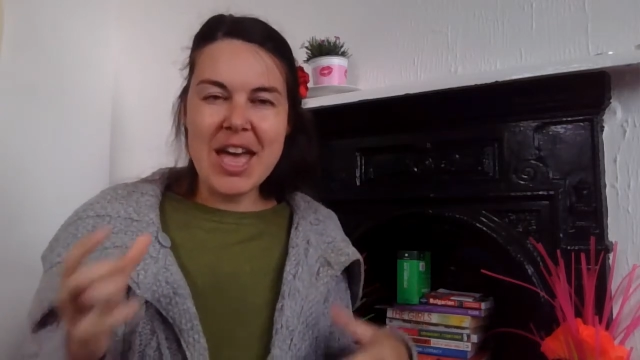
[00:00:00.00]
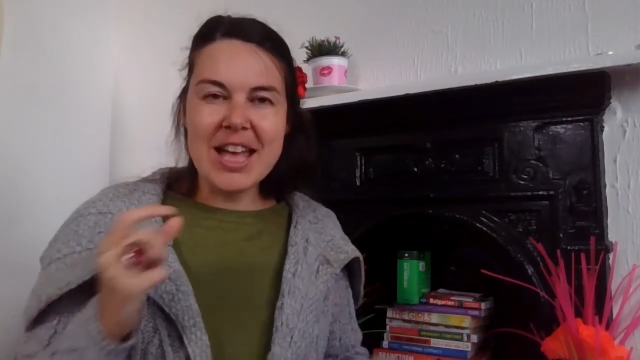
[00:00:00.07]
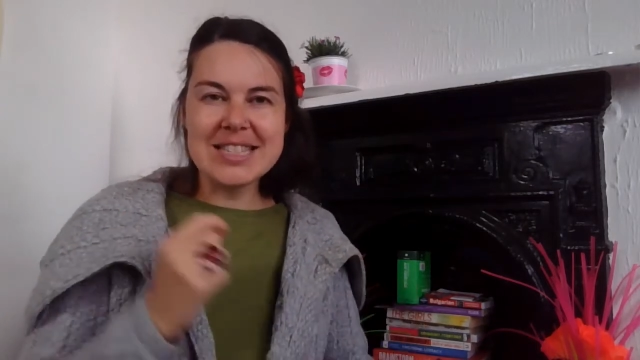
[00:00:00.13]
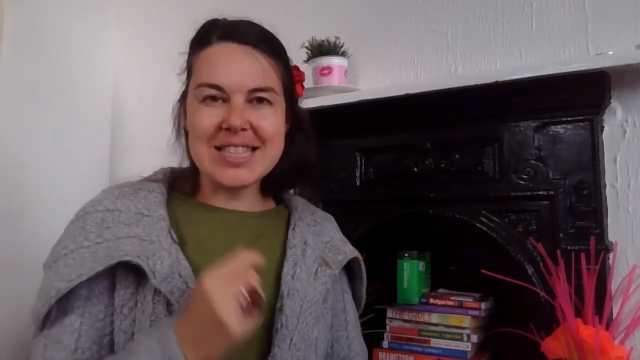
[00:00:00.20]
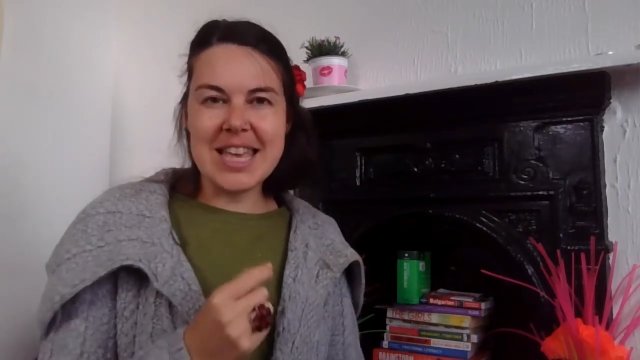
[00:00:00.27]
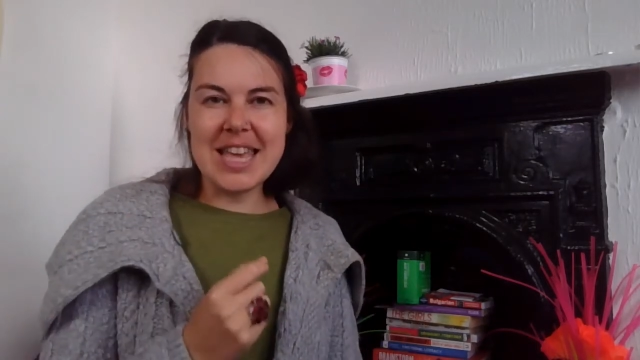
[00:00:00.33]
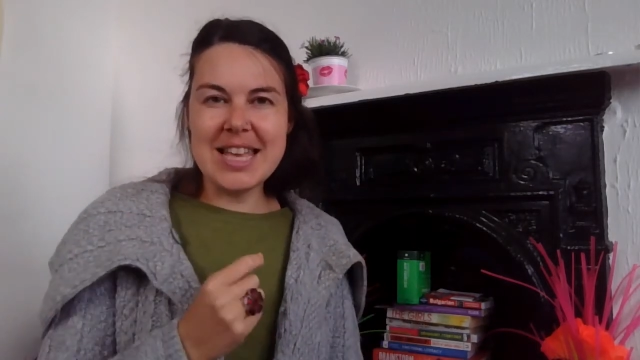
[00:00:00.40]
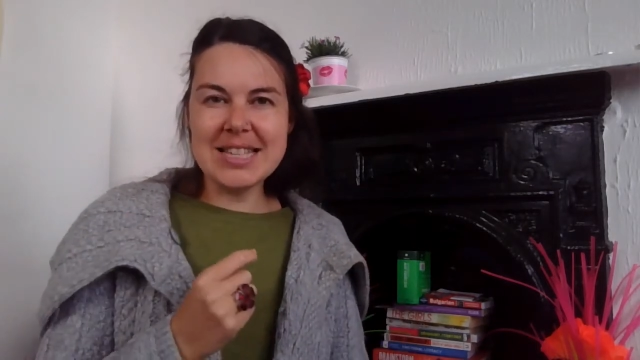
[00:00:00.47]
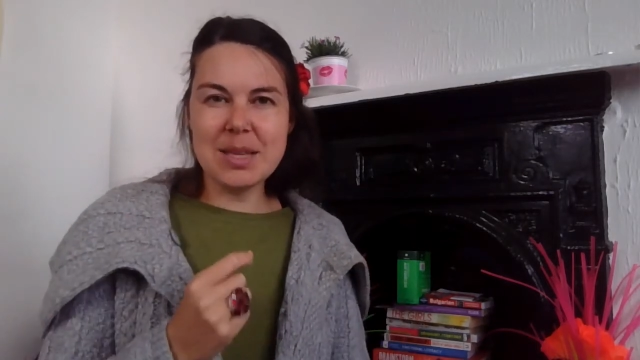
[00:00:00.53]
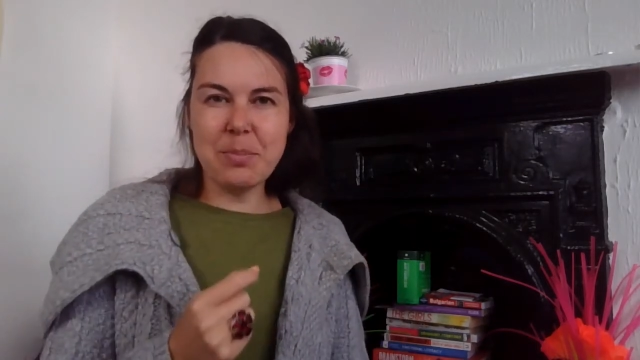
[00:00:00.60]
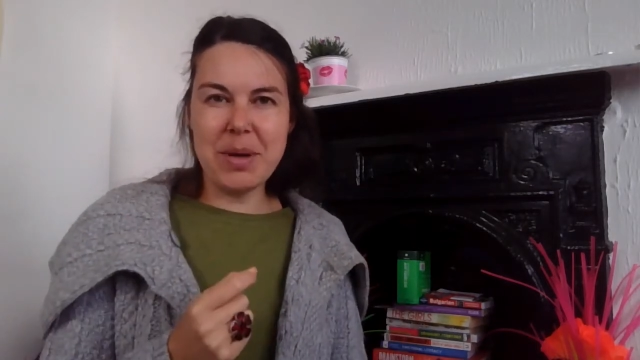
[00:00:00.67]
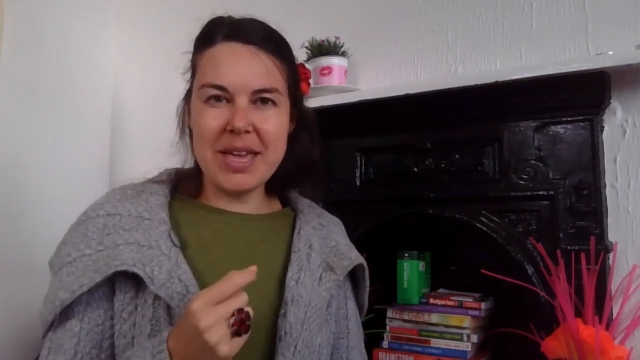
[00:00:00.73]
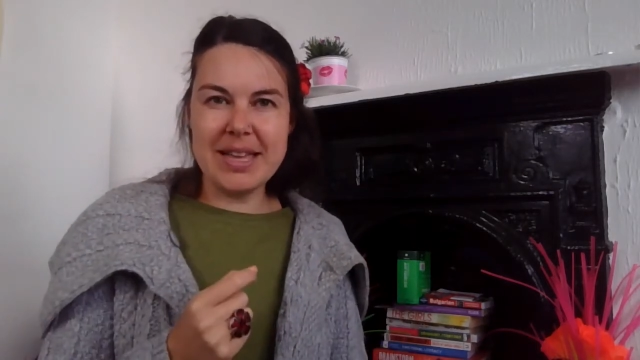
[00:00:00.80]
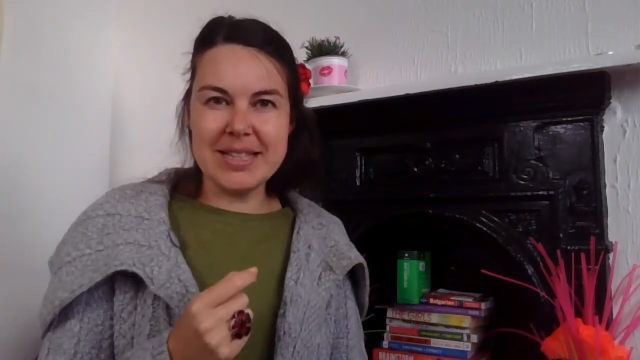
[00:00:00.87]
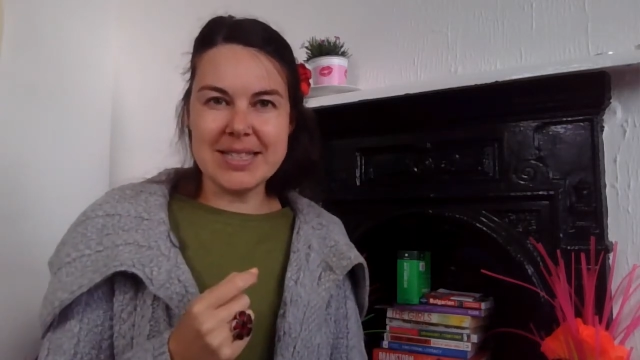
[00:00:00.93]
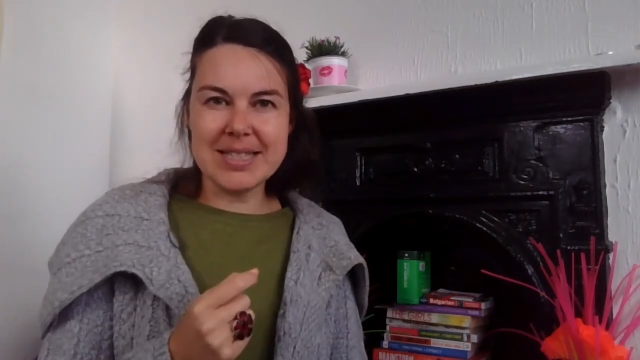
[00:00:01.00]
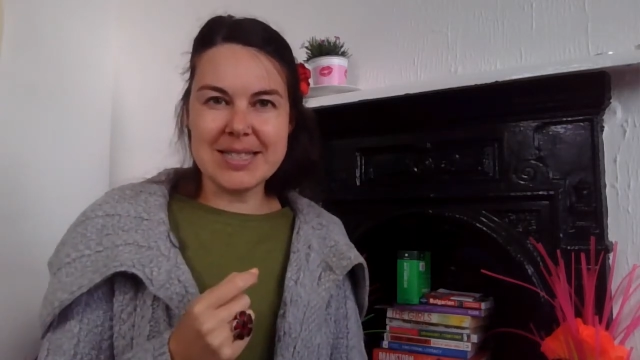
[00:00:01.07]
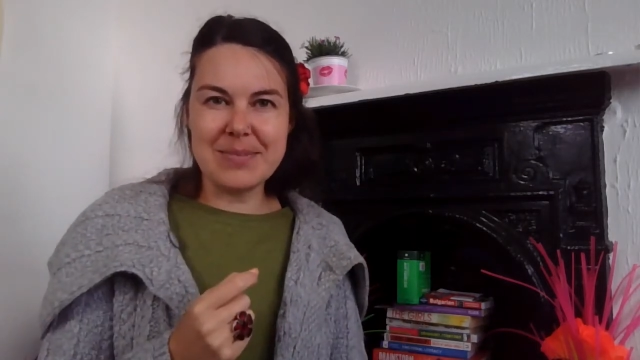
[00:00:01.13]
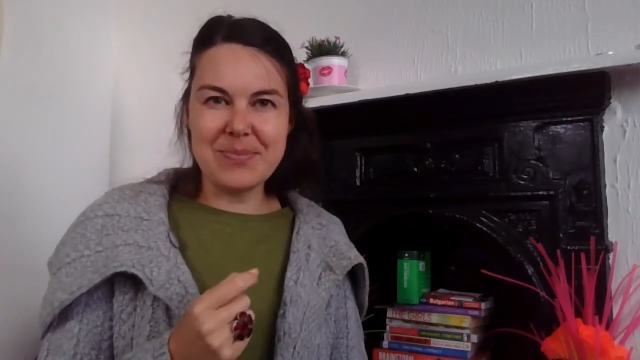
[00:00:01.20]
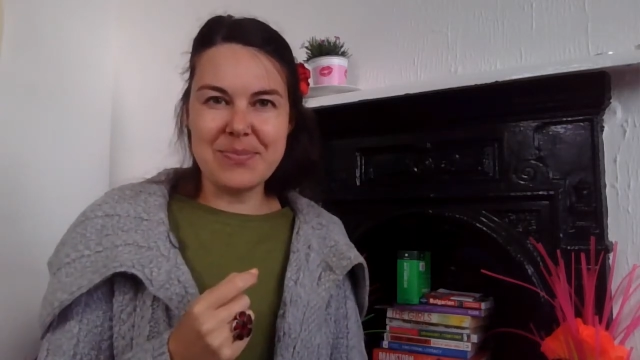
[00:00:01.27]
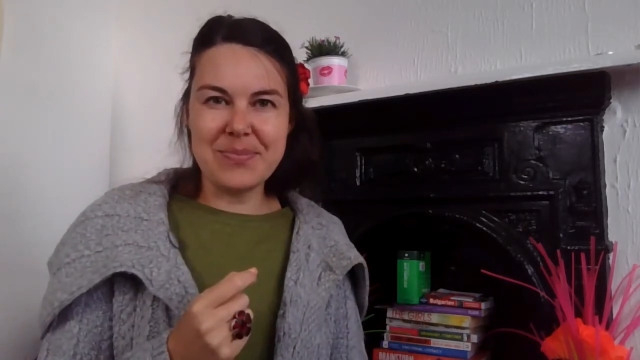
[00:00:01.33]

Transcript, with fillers: So here's the piece.